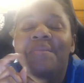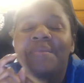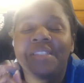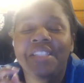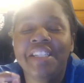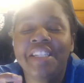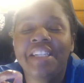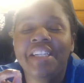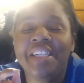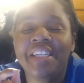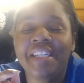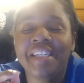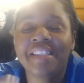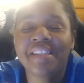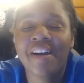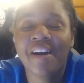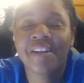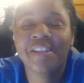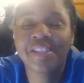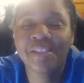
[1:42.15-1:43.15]
She is
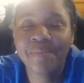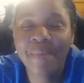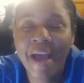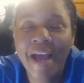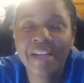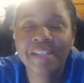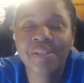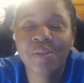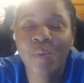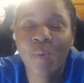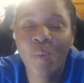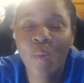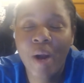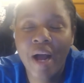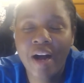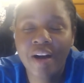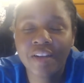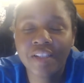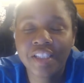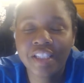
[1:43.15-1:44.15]
awesome as
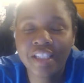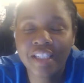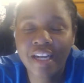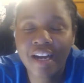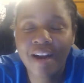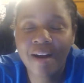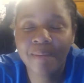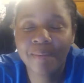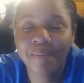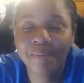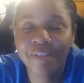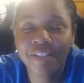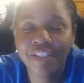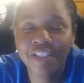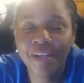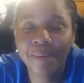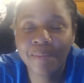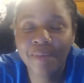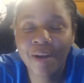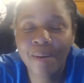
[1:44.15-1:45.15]
well. She um,
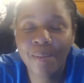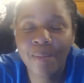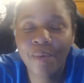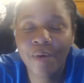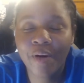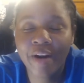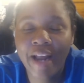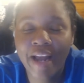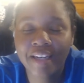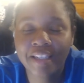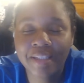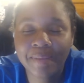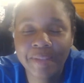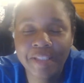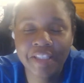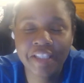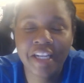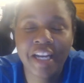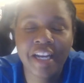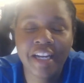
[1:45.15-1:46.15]
jumped on board. Actually, Miss
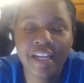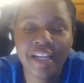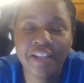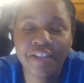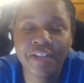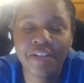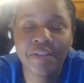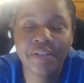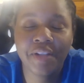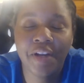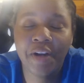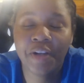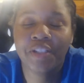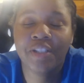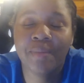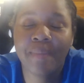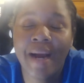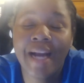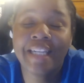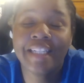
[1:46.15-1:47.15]
Jane introduced her to
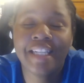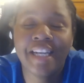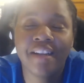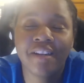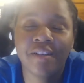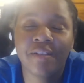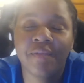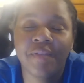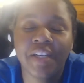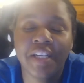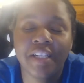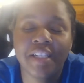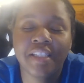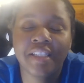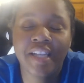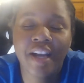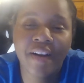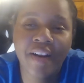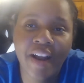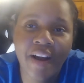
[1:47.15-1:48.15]
my channel via
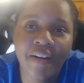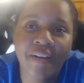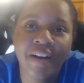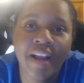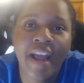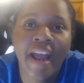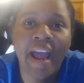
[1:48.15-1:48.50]
shout out.